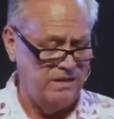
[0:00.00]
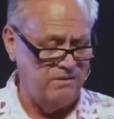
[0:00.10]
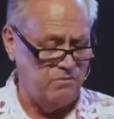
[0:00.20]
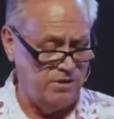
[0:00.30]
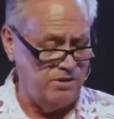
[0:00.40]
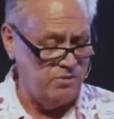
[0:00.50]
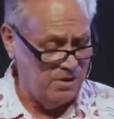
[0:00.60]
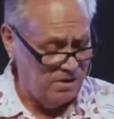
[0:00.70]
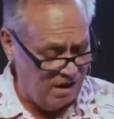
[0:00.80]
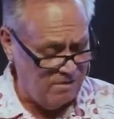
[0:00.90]
and wanted to
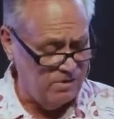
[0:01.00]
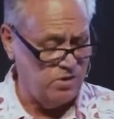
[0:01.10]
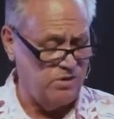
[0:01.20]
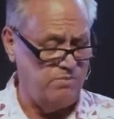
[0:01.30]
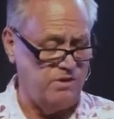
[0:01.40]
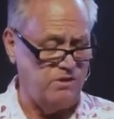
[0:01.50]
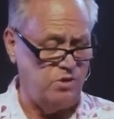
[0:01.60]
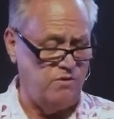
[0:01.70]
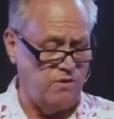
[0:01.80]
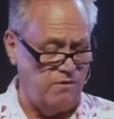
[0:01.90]
encourage you because you
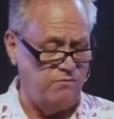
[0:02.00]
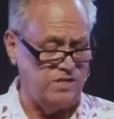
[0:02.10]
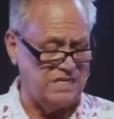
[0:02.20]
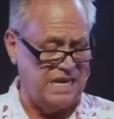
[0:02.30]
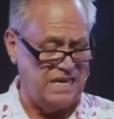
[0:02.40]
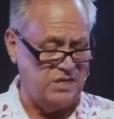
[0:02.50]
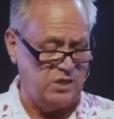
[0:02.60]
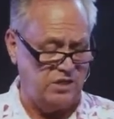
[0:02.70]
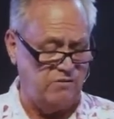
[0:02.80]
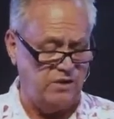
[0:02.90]
have obviously had a
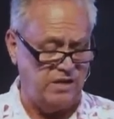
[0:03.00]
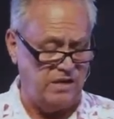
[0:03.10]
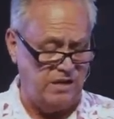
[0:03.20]
significant